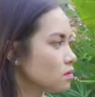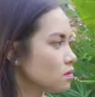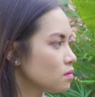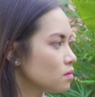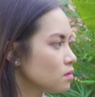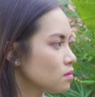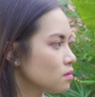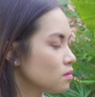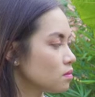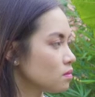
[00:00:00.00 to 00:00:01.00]

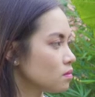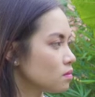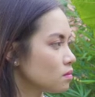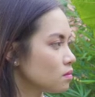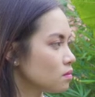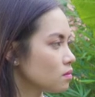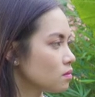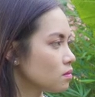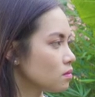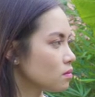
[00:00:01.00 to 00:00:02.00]

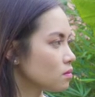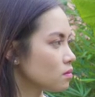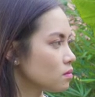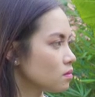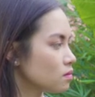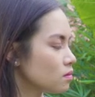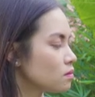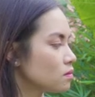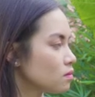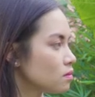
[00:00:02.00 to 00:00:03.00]

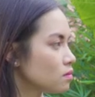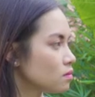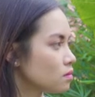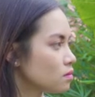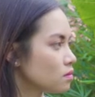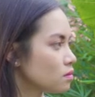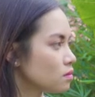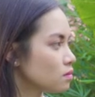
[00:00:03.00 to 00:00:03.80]
The person shown says nothing.